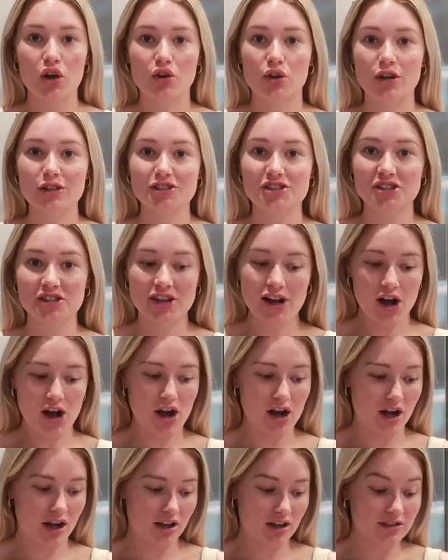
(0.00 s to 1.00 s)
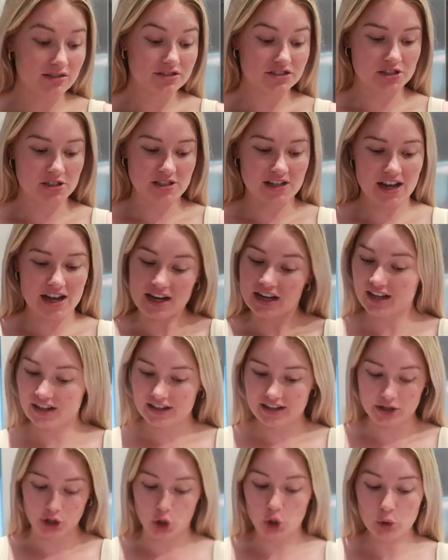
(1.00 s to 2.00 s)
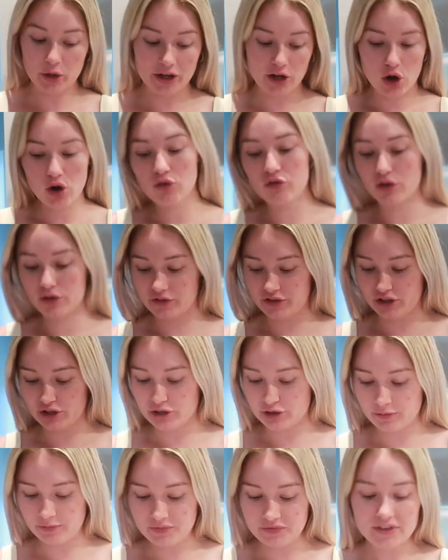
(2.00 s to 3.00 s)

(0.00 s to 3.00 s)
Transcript: grocery haul, just kind of quick overview.